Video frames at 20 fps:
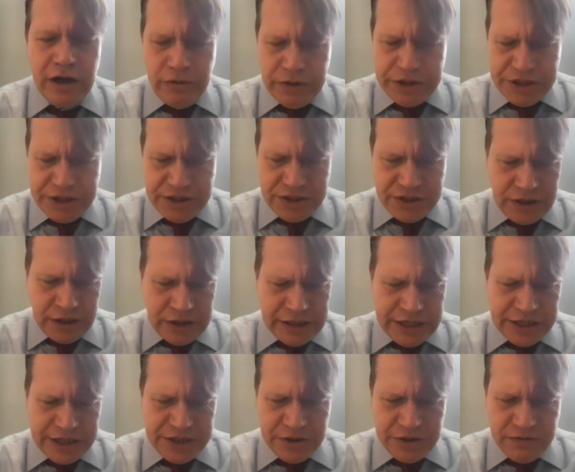which is a
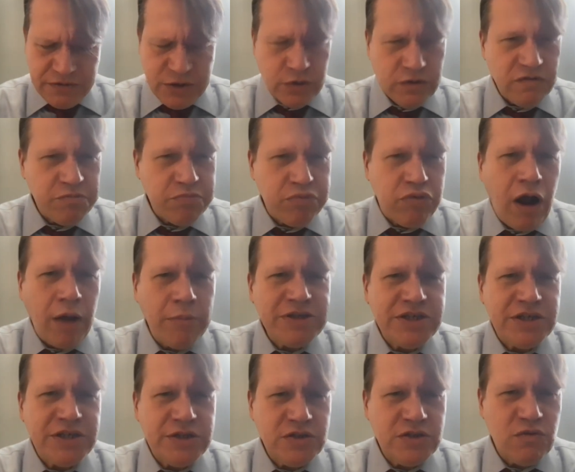list of sort of
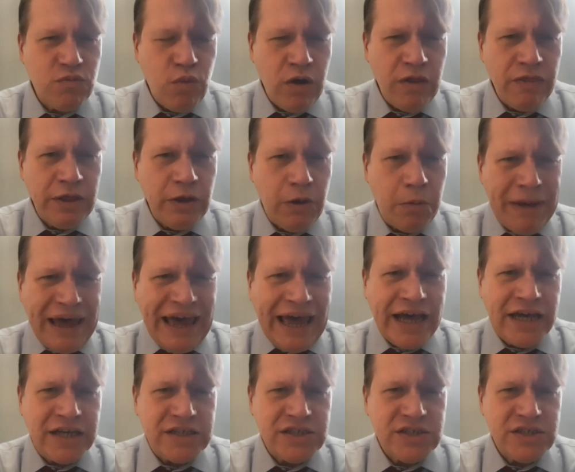promises of what they'll
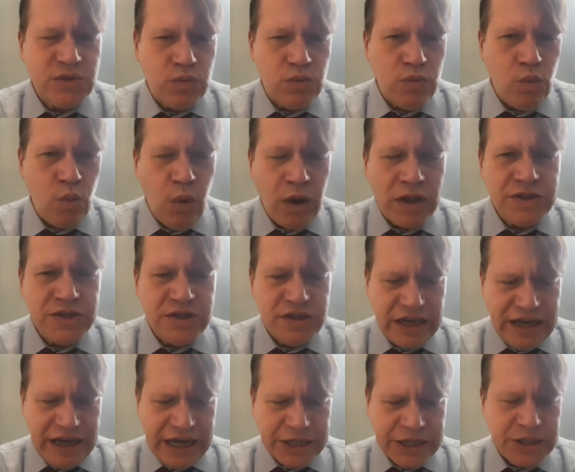pass once
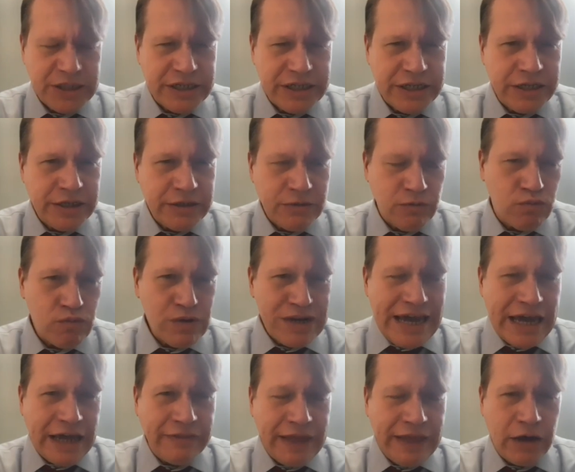they actually
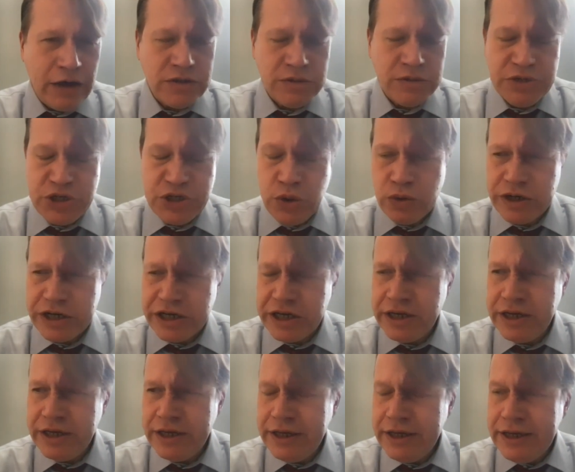regain the House
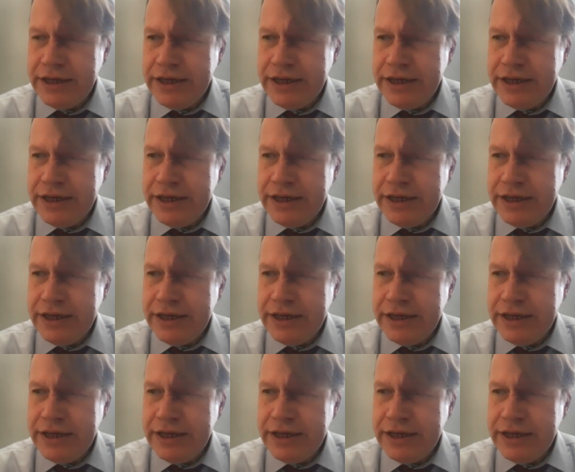majority,